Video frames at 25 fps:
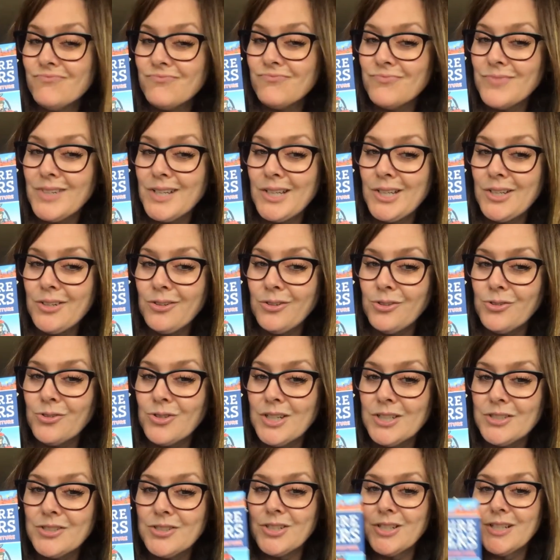my little
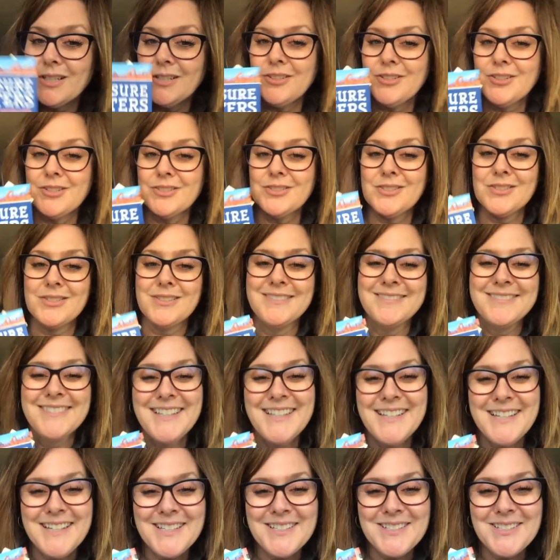treasure hunters.
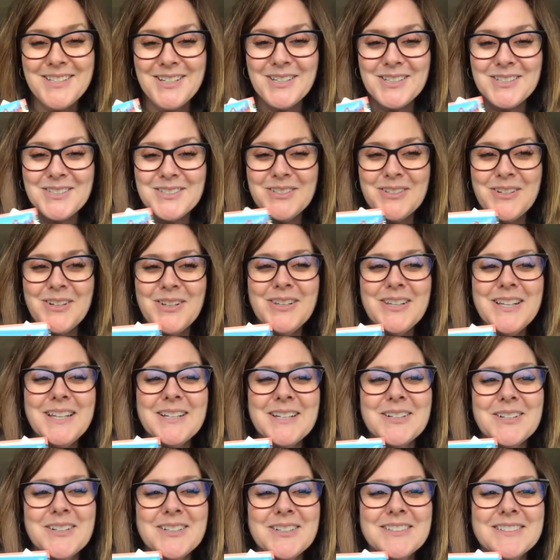Talk to you all
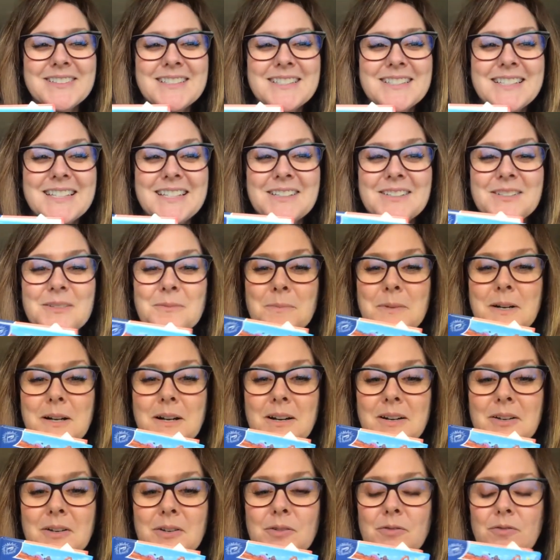later. See you
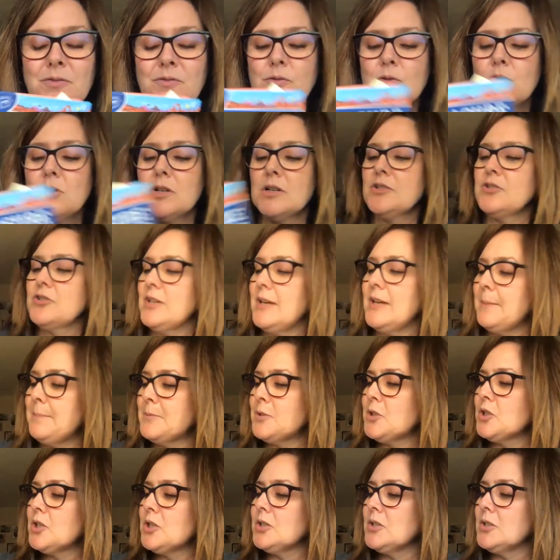tomorrow for
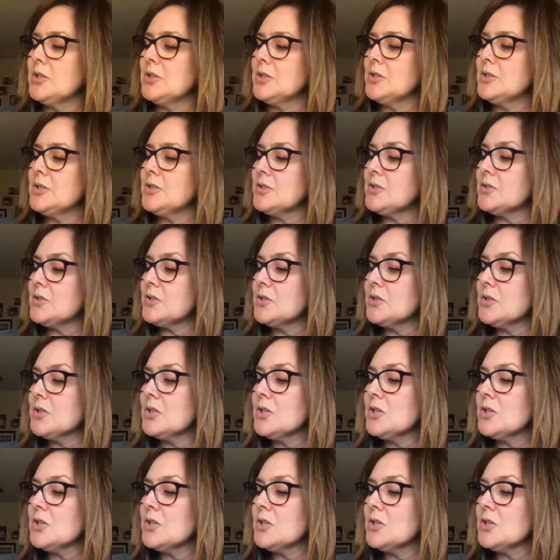chapters